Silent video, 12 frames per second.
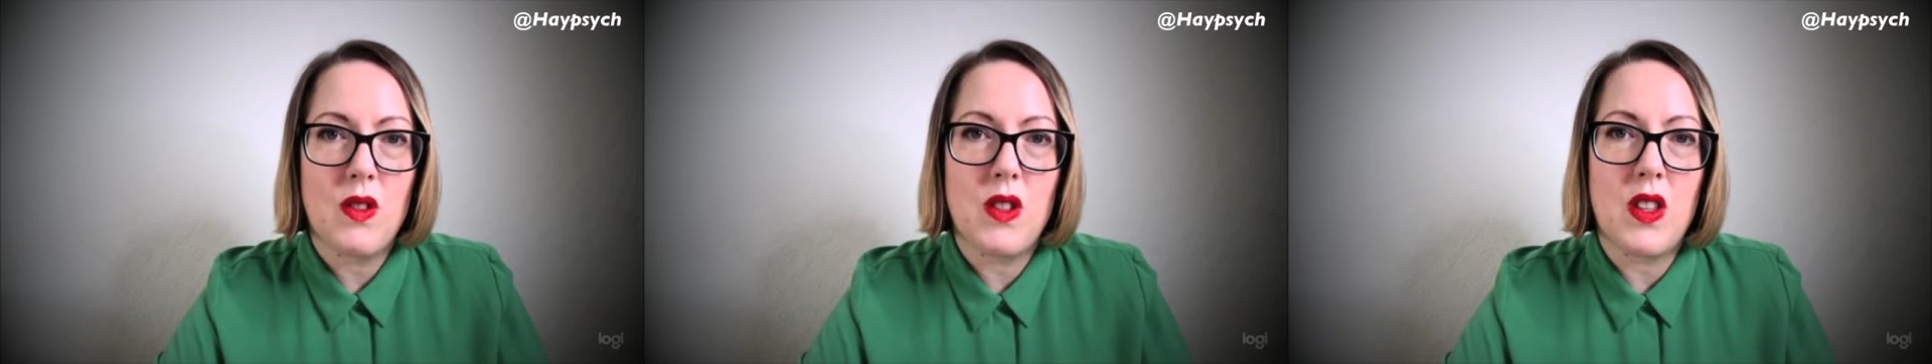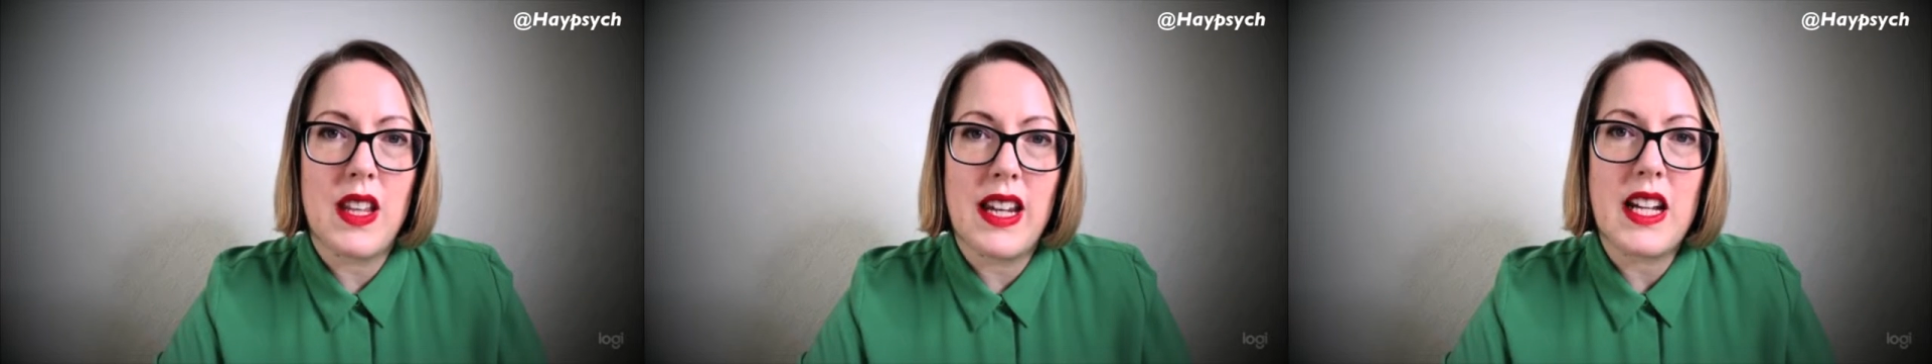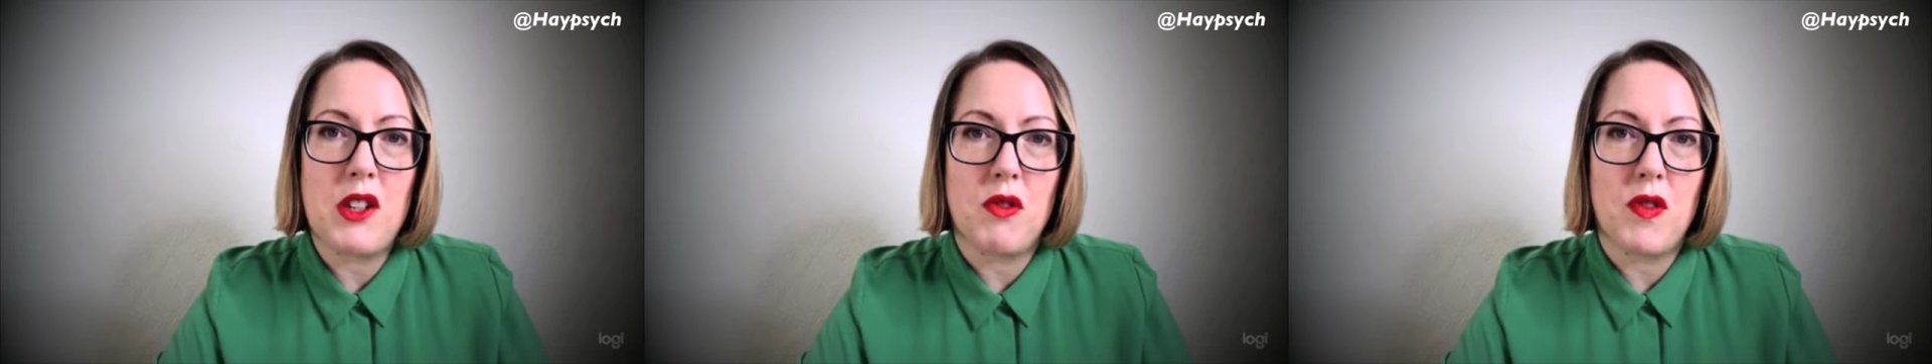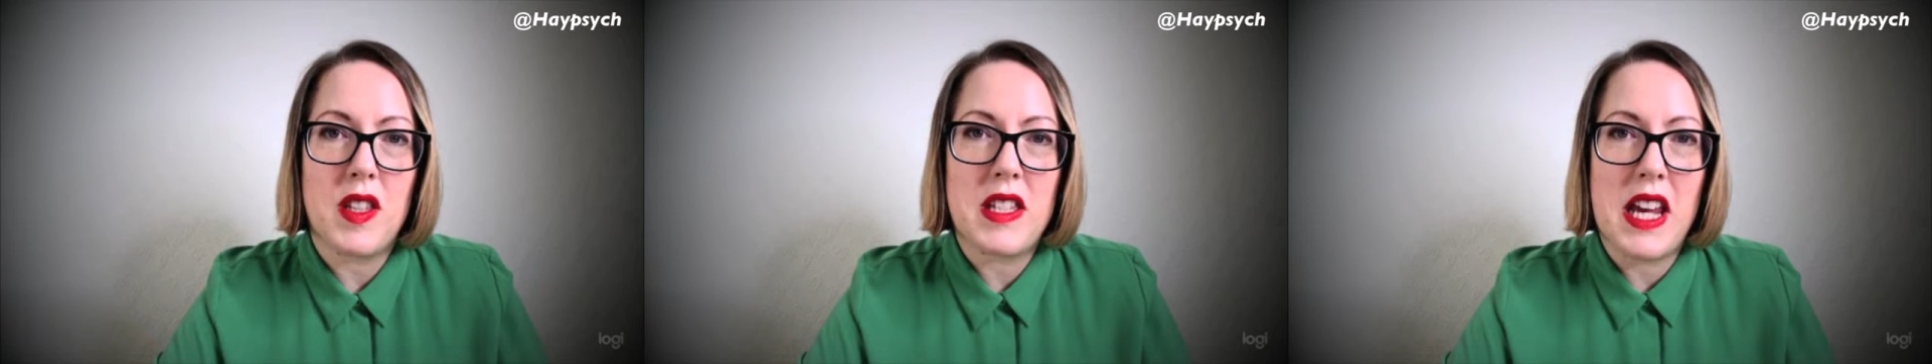to the leader
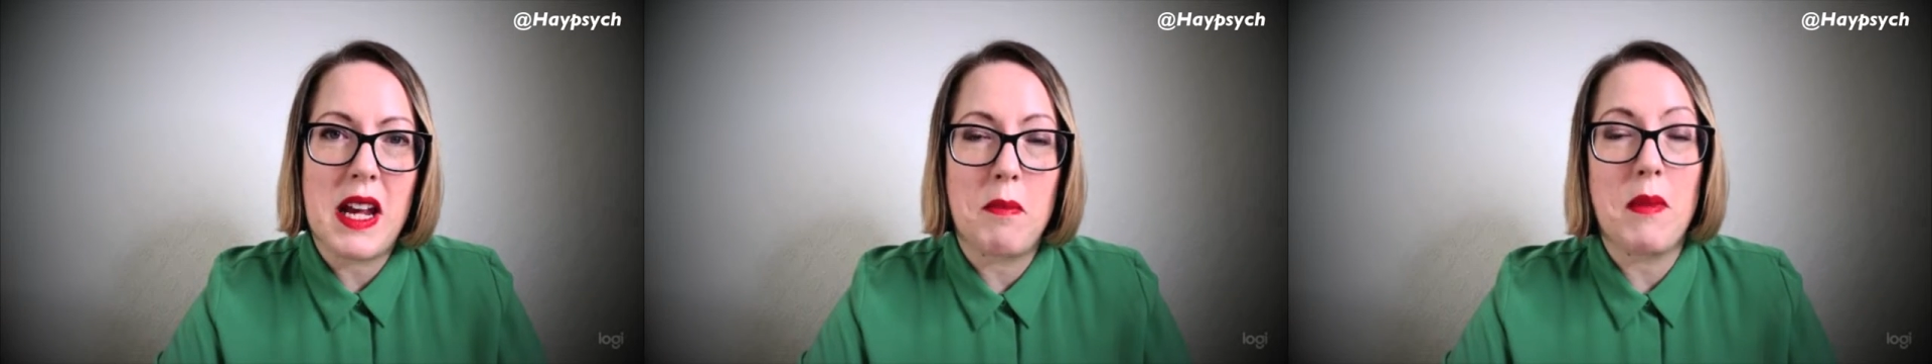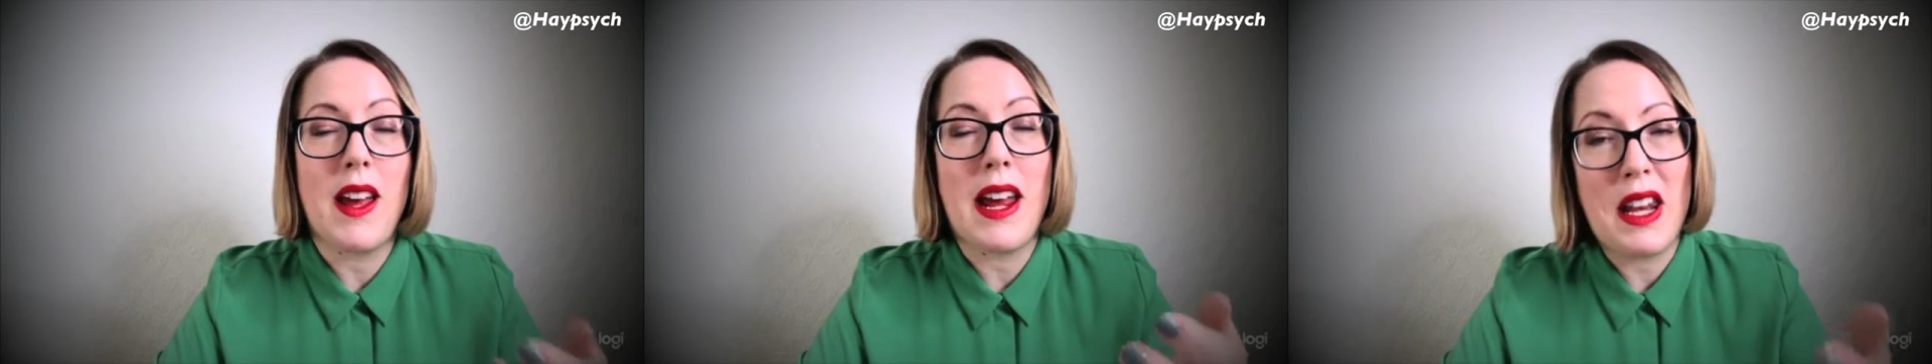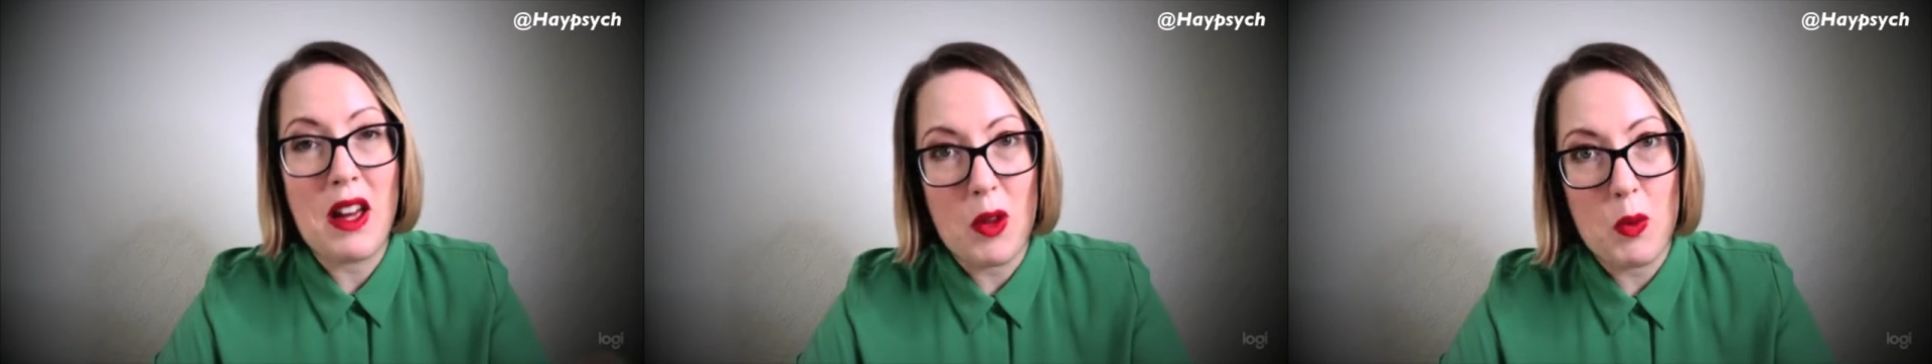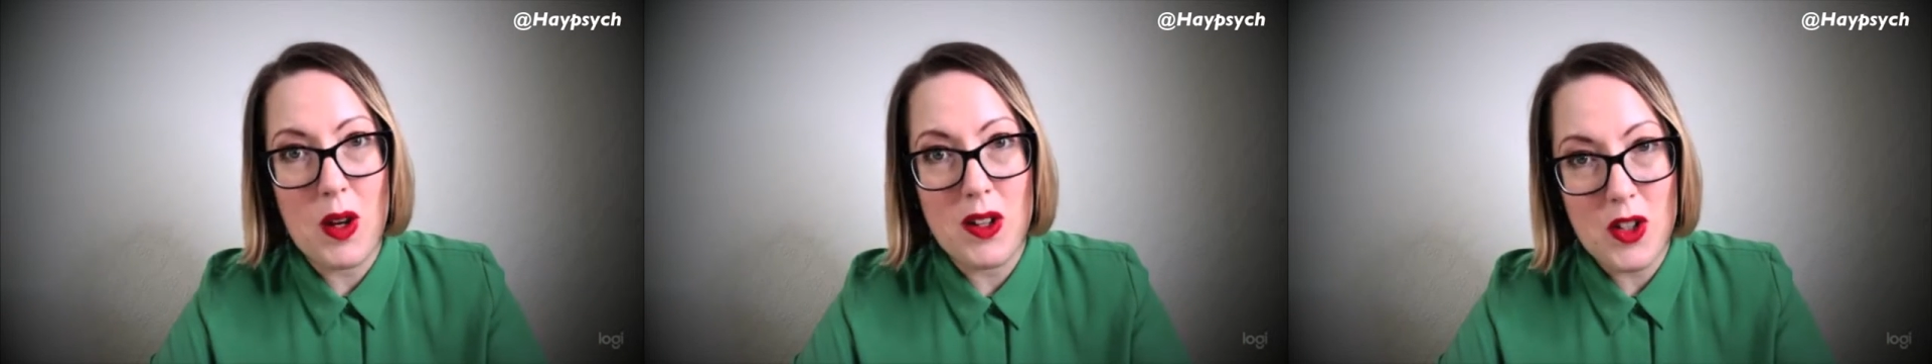of the team, in other
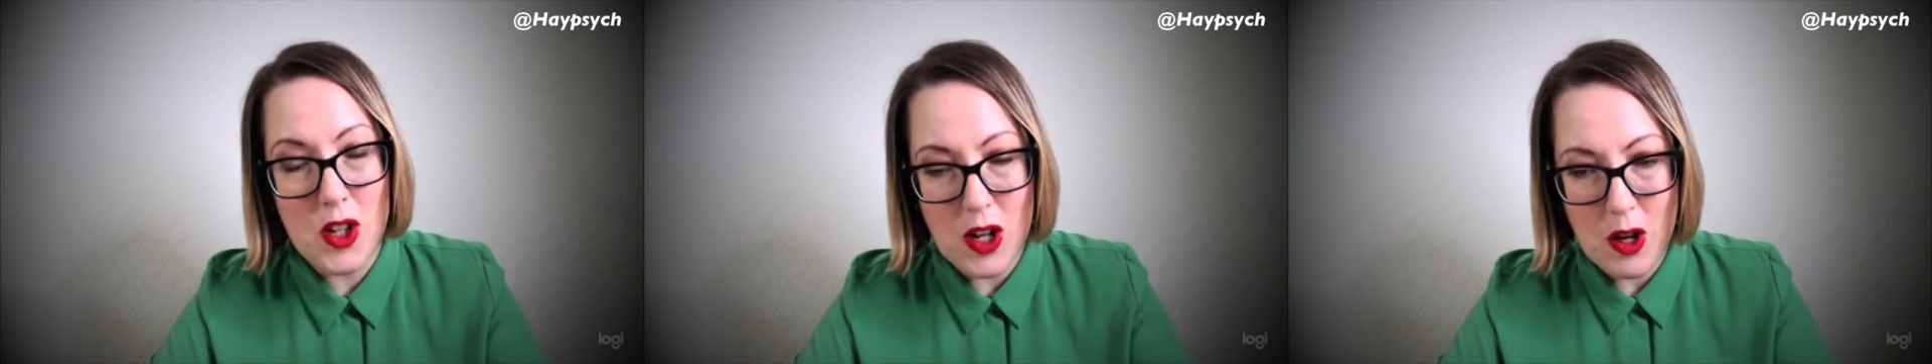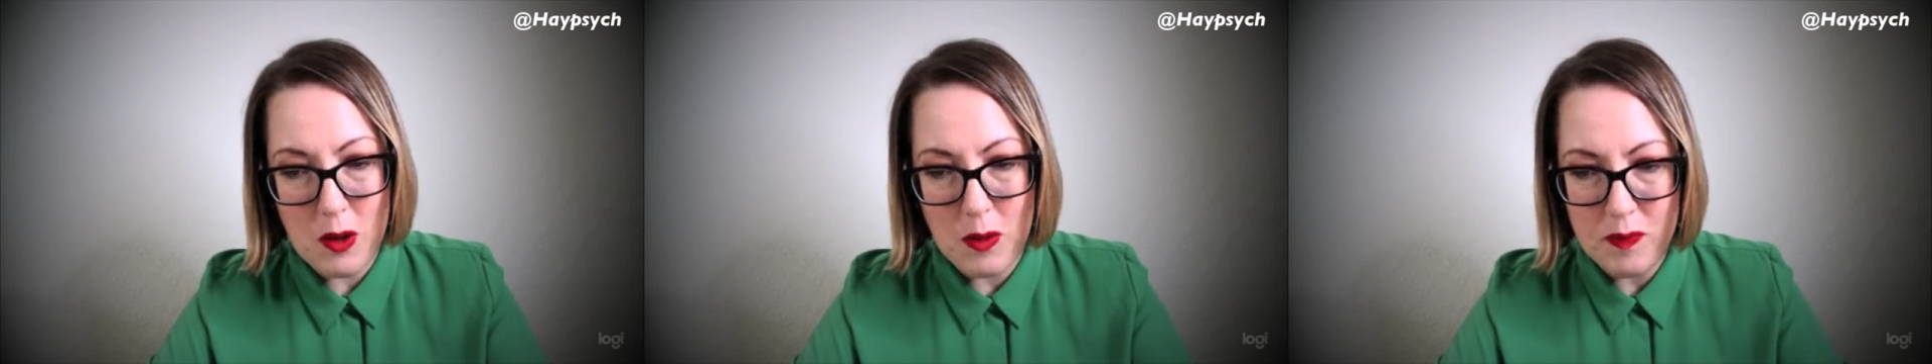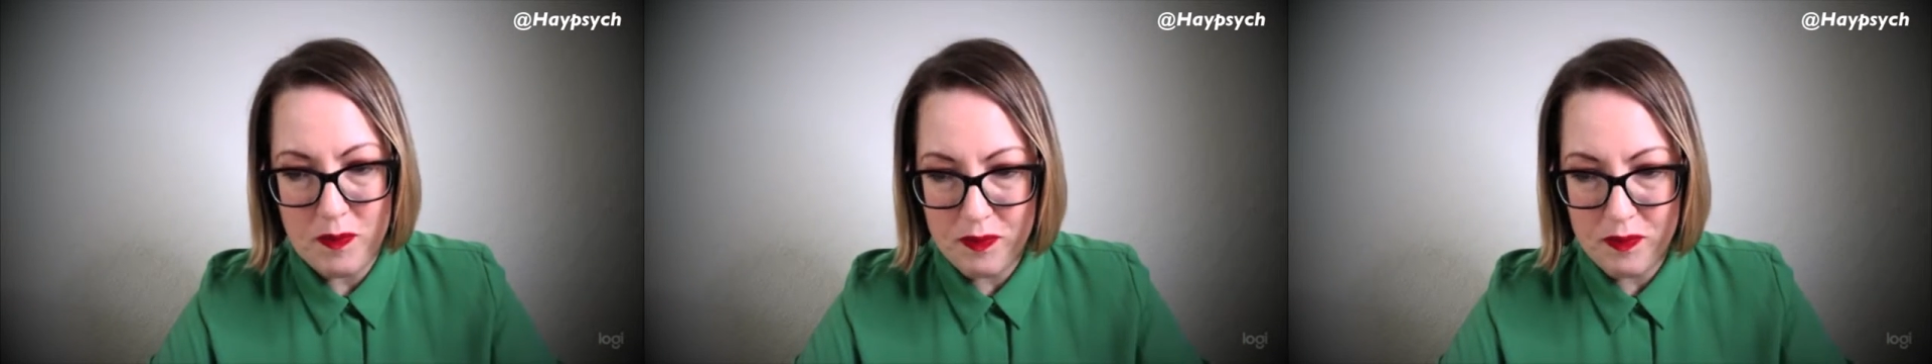words, you.